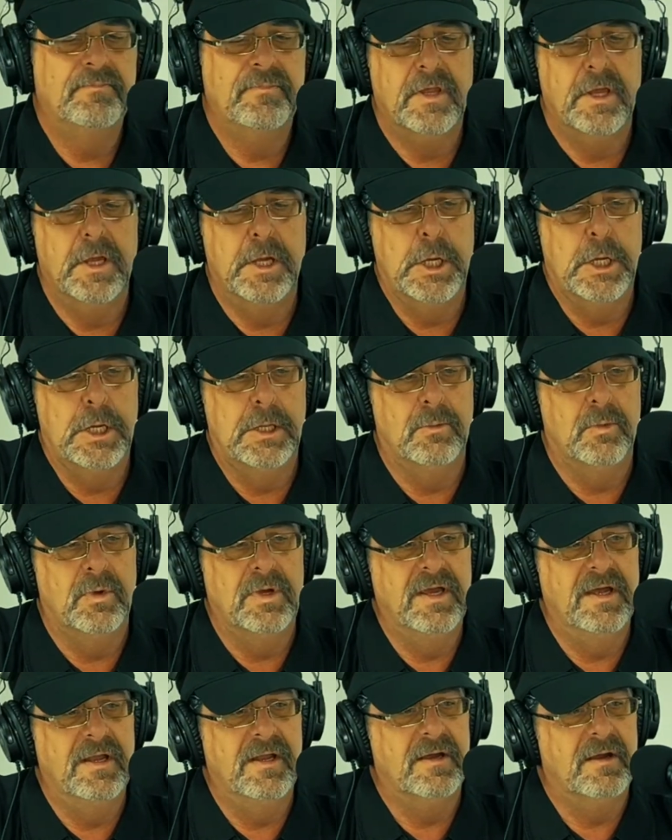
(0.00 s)
And we
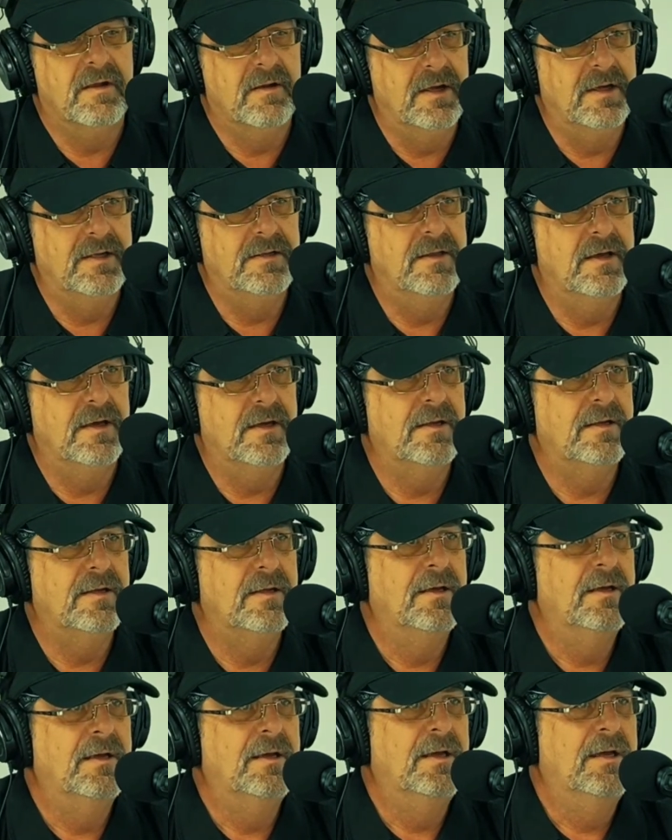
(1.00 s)
had agreed that
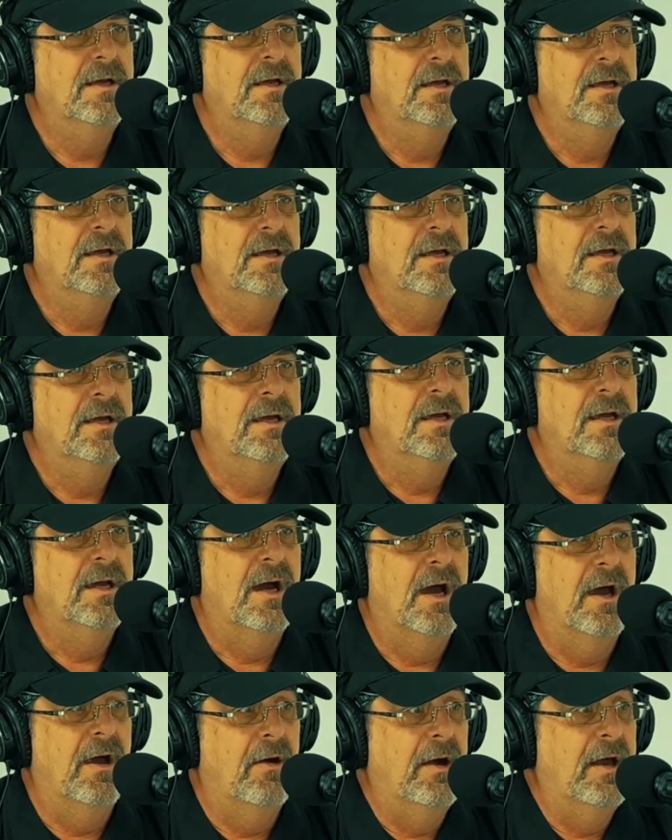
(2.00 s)

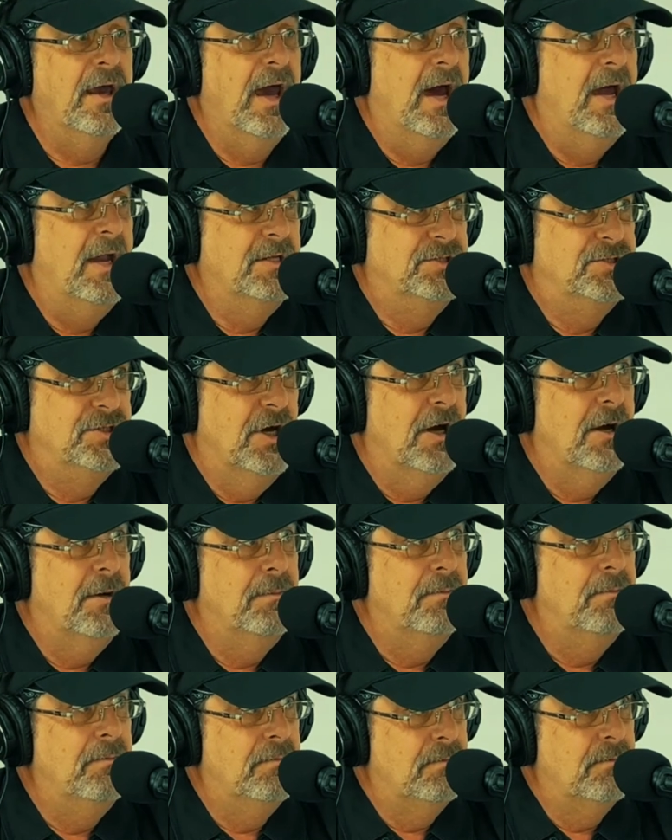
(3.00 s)
I already had a
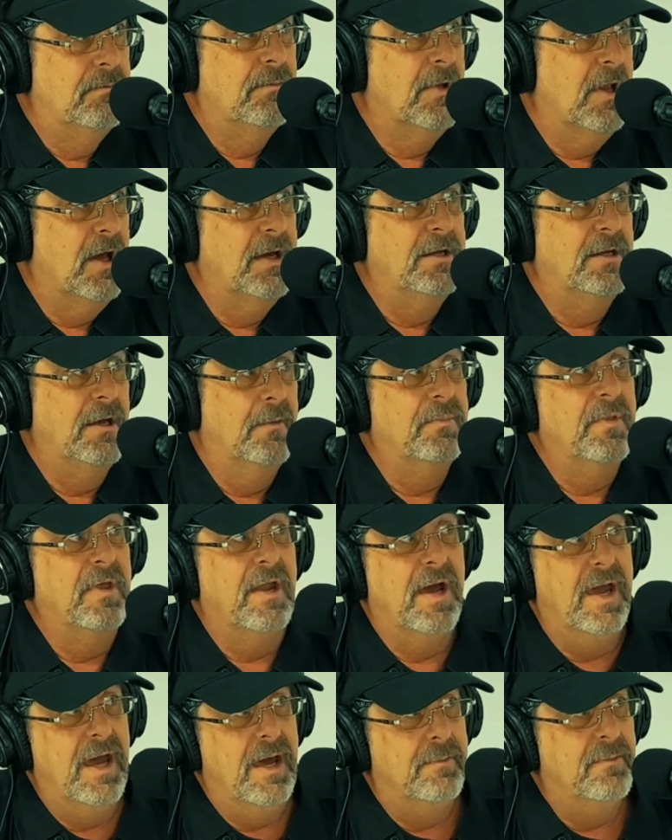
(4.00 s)
job lined up that
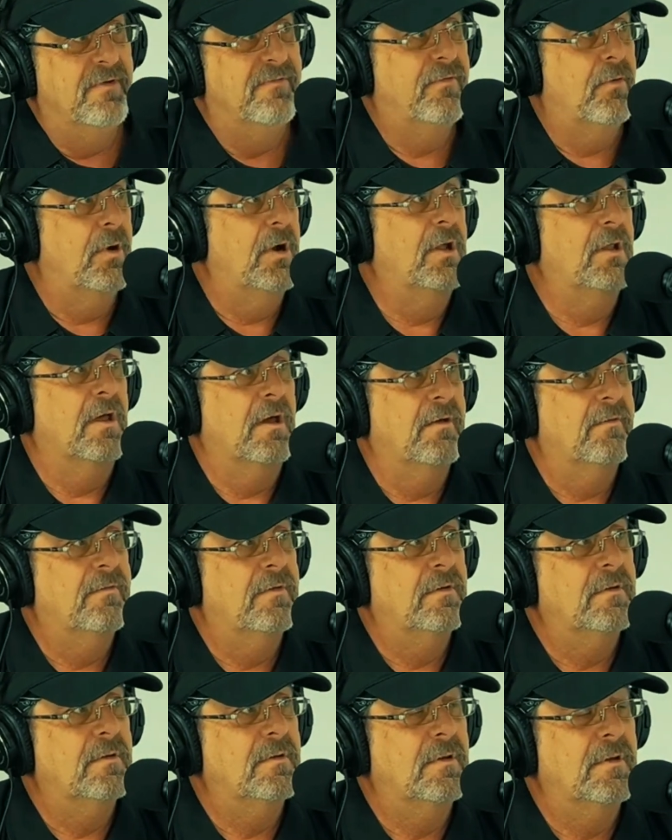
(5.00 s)
I had before I left.
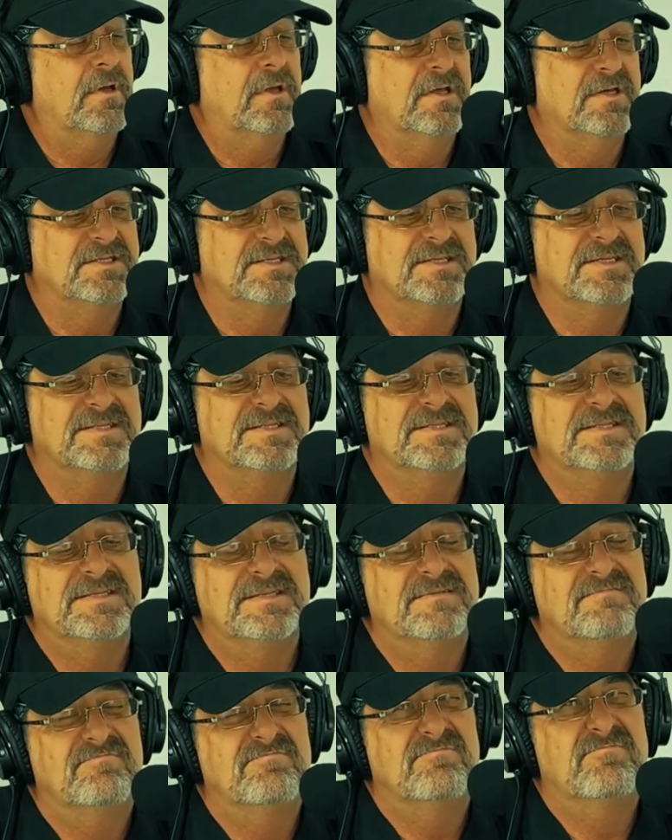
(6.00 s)
This is
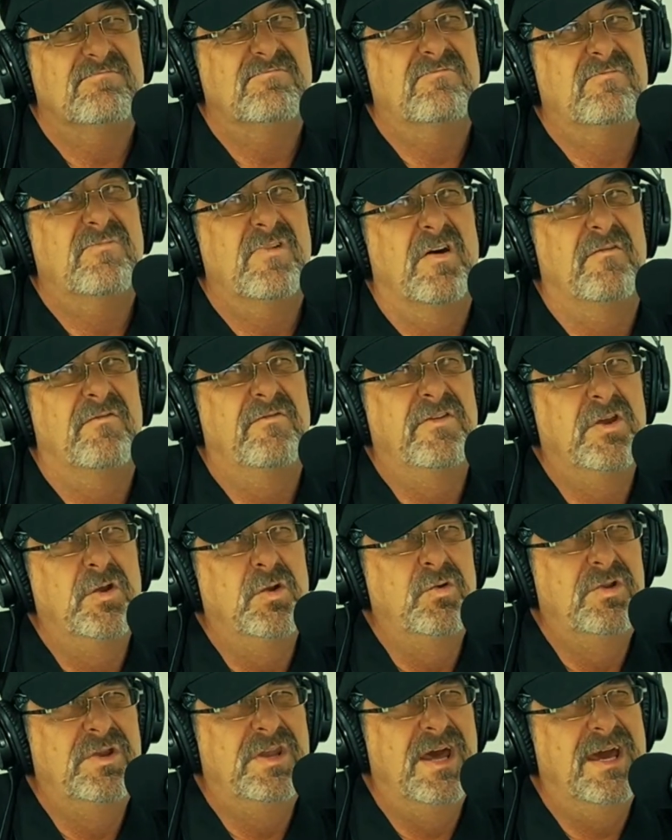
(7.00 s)
a few
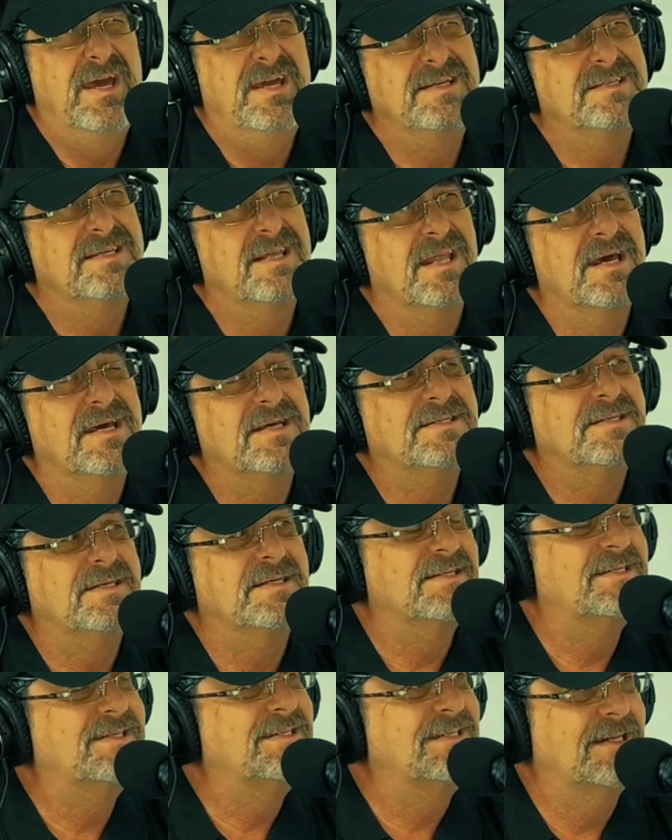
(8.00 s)
days less than
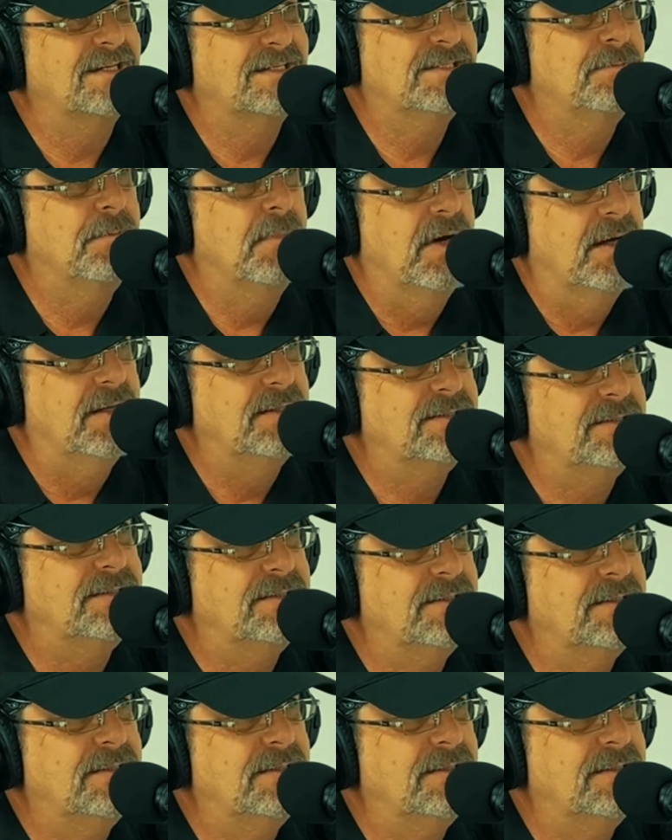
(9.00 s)
6 months